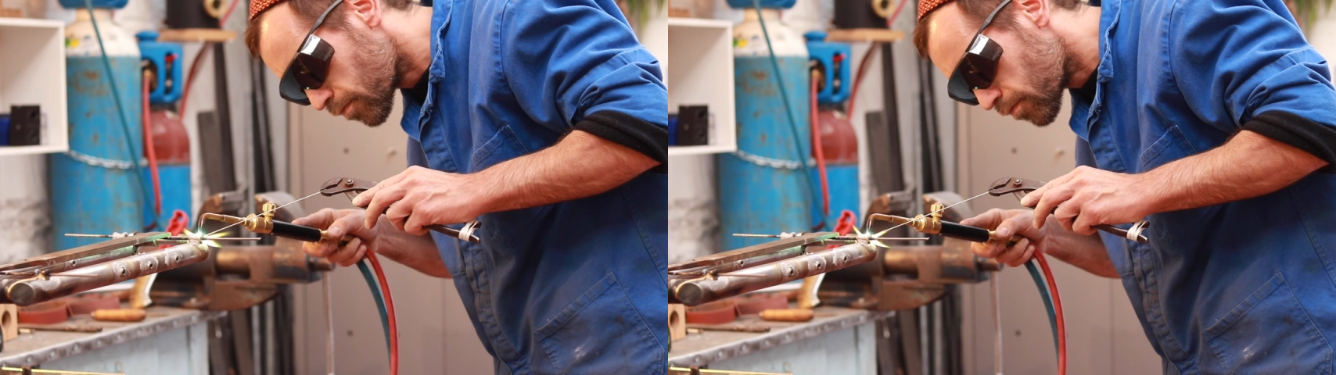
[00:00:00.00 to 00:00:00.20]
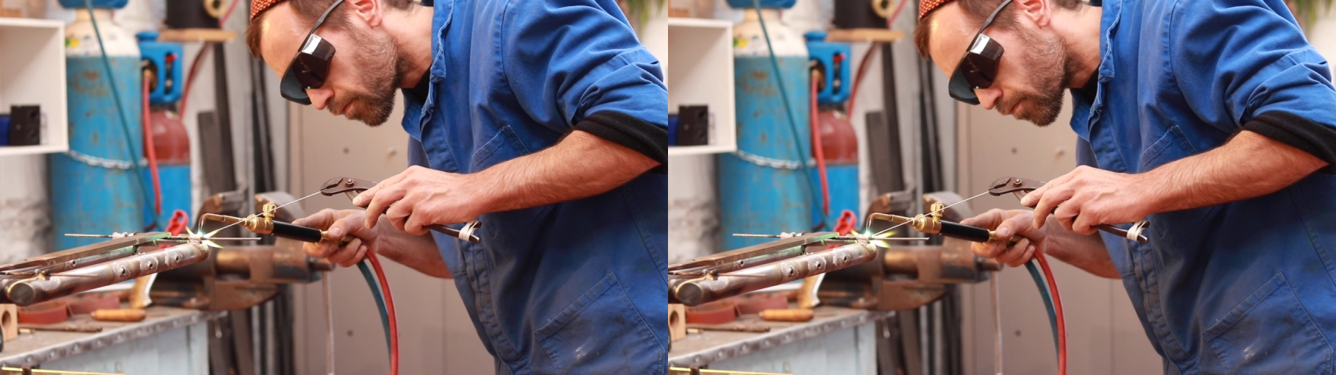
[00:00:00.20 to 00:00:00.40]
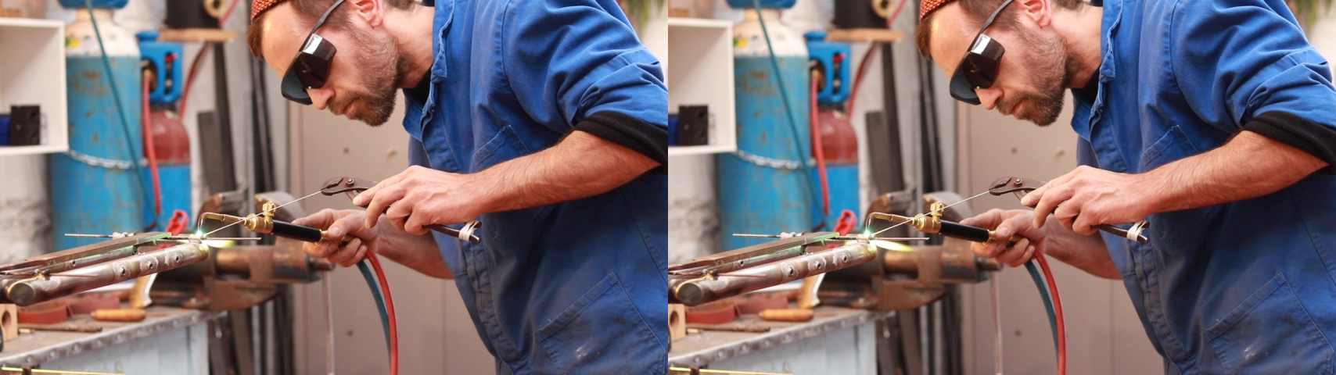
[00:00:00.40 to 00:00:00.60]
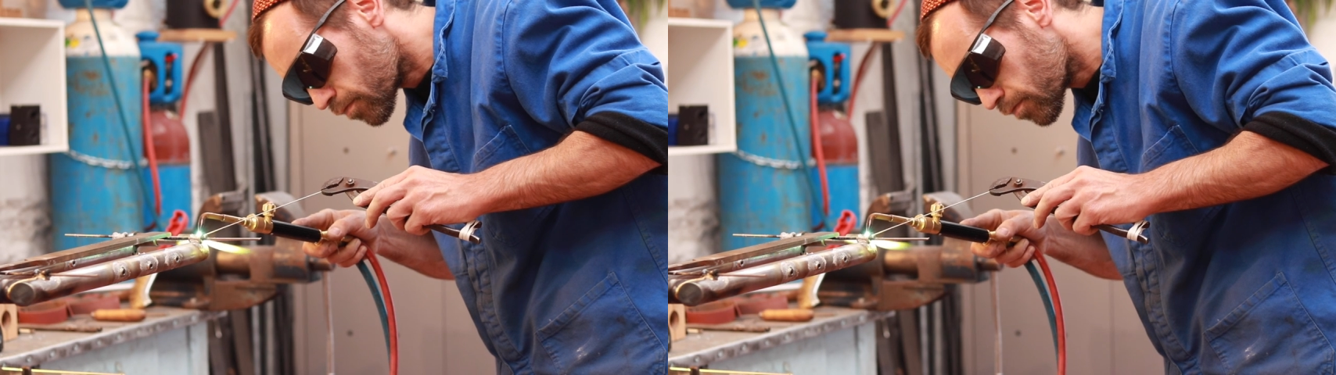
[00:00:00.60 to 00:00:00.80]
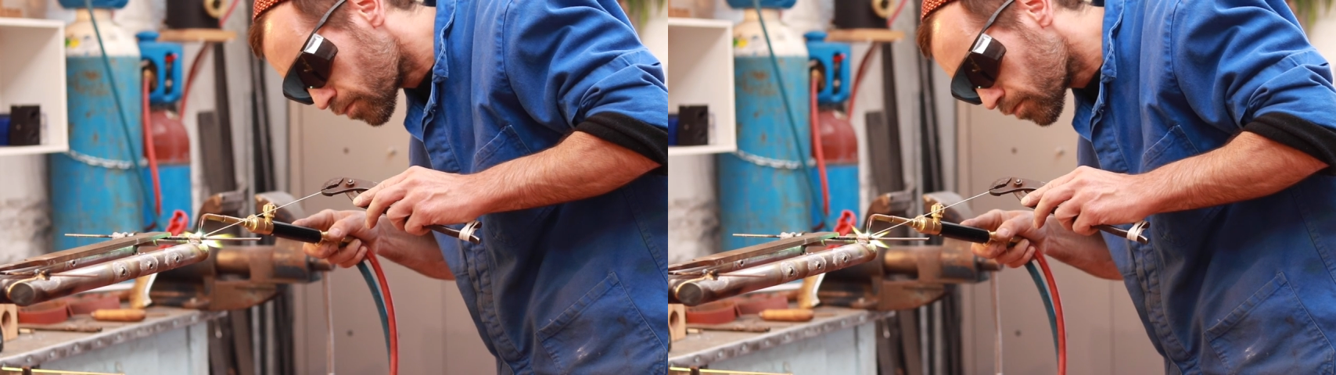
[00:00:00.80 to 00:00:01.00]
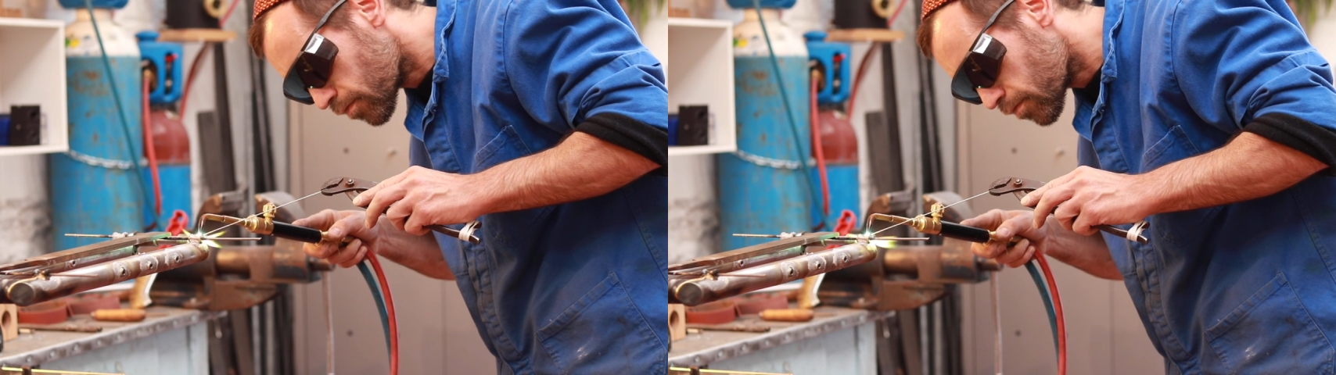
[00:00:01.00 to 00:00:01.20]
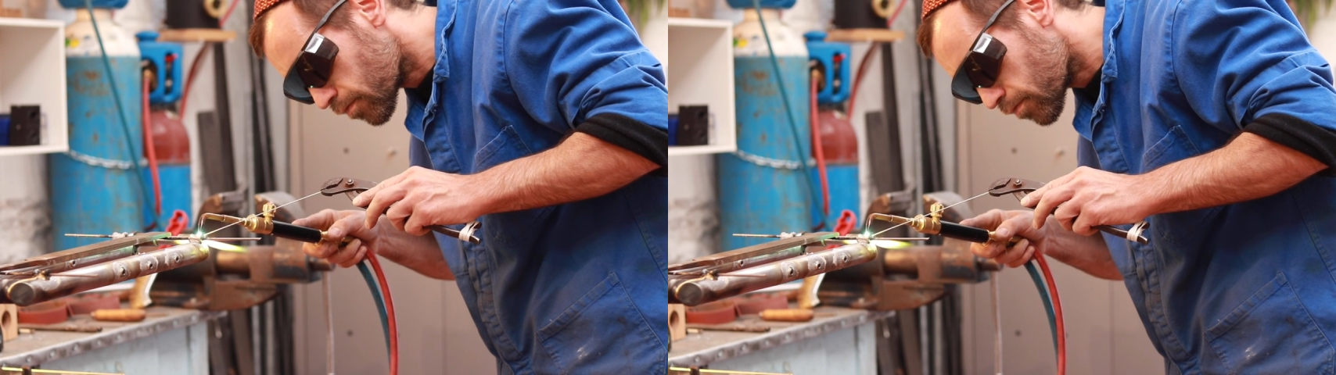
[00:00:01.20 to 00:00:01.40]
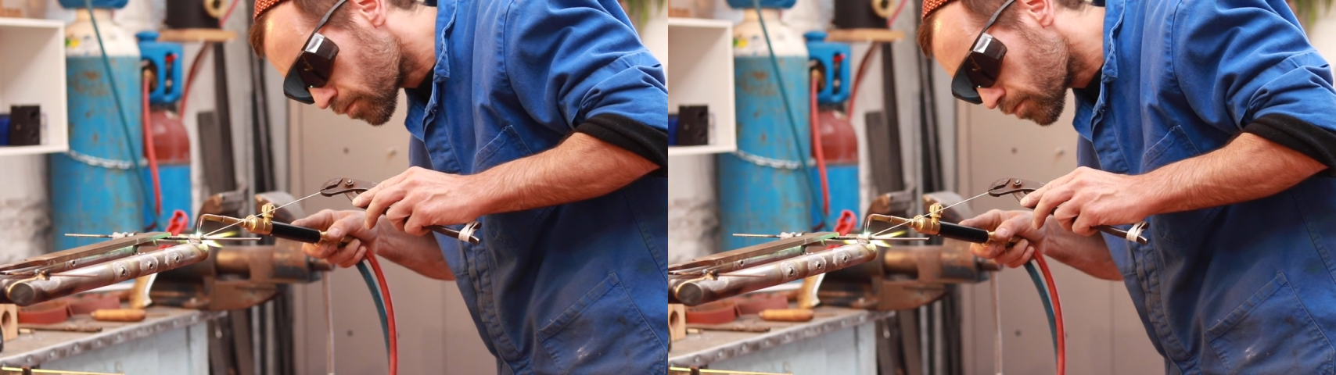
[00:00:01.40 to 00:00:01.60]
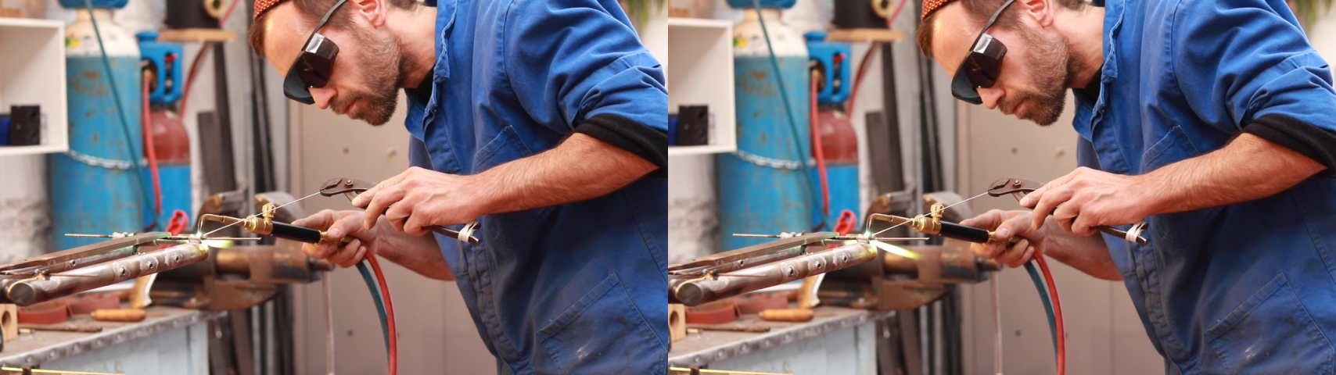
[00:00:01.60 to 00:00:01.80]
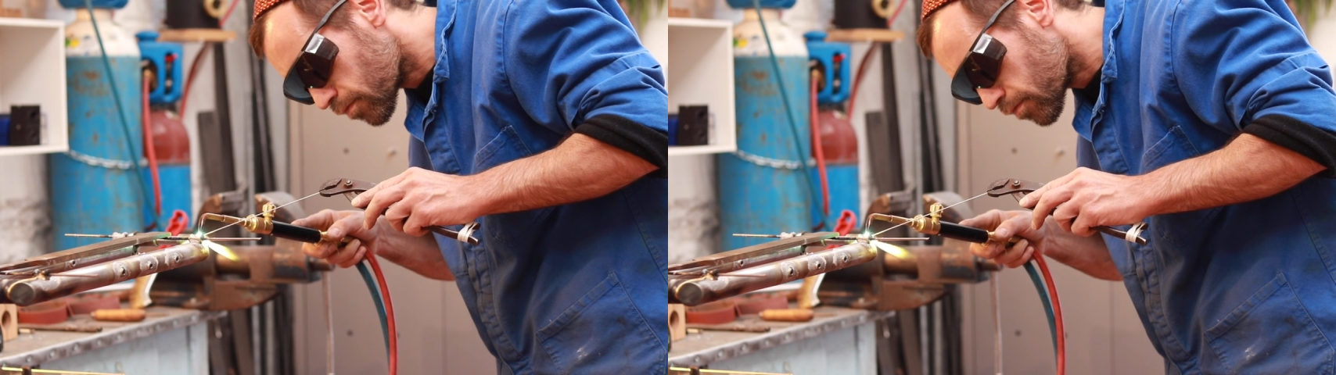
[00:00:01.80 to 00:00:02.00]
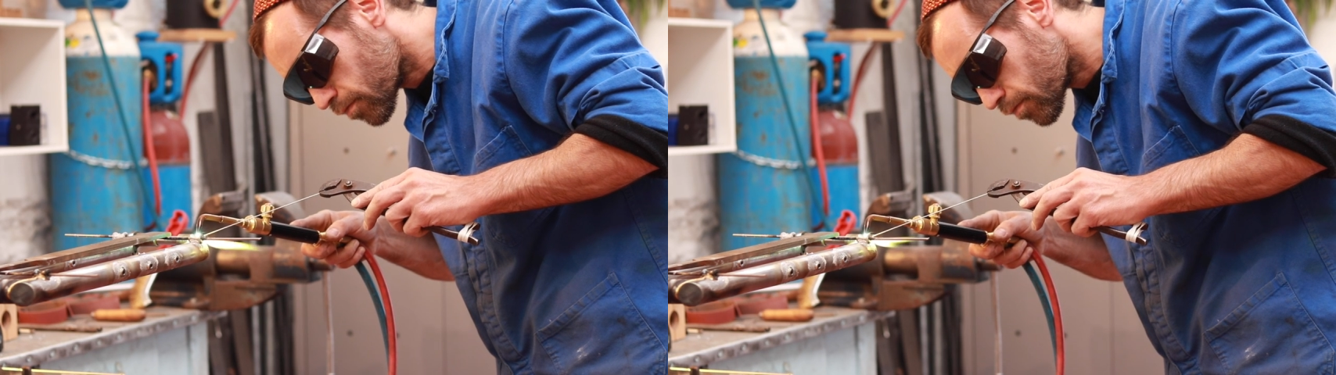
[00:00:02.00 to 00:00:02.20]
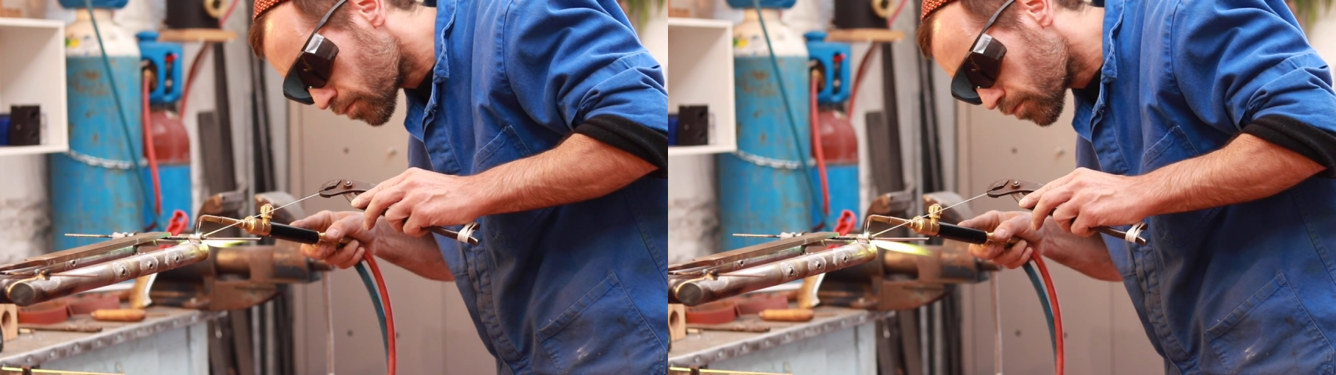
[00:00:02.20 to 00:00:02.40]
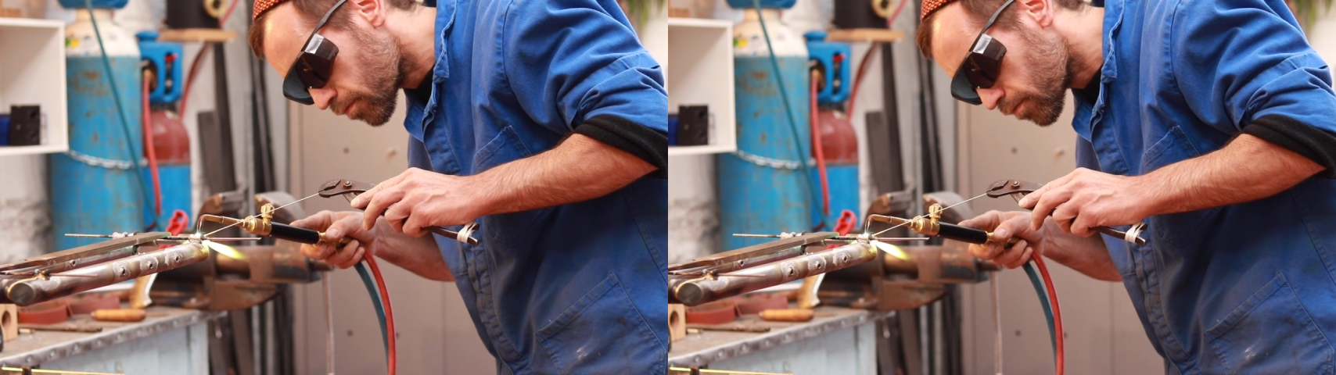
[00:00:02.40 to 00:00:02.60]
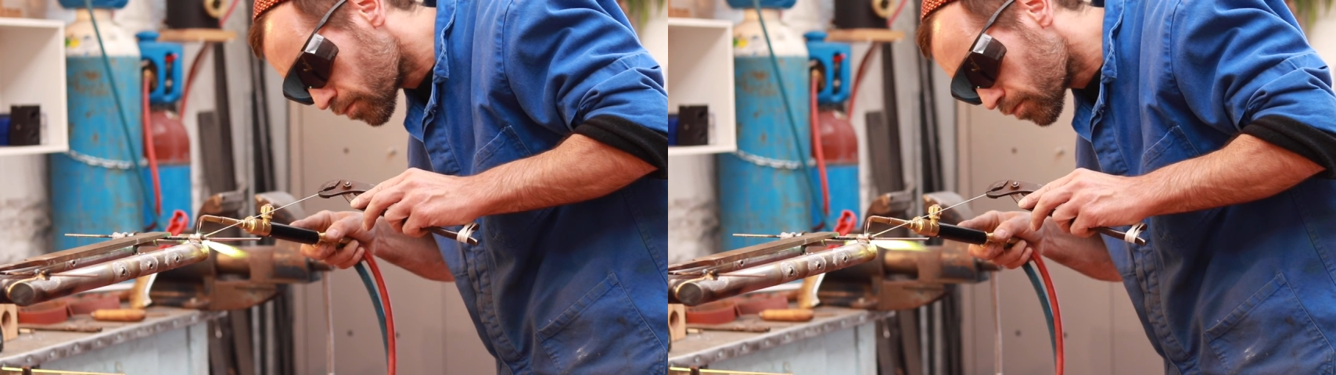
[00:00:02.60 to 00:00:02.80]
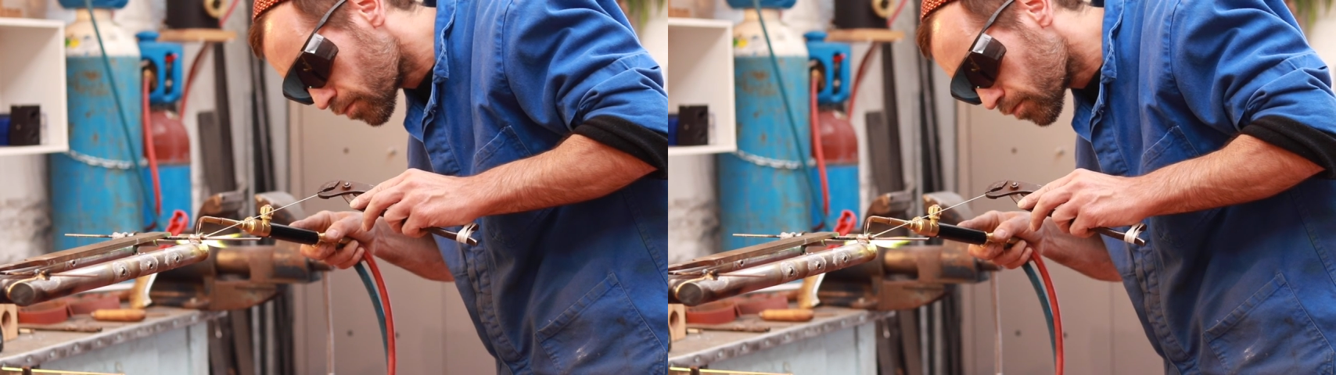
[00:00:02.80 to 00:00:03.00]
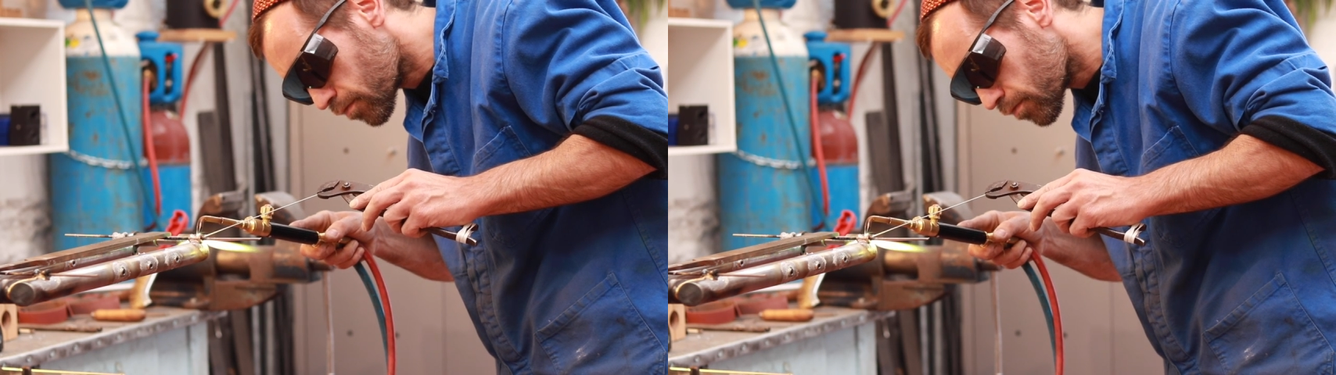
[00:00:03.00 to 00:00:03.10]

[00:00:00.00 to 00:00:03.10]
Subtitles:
[unreadable: no face in view]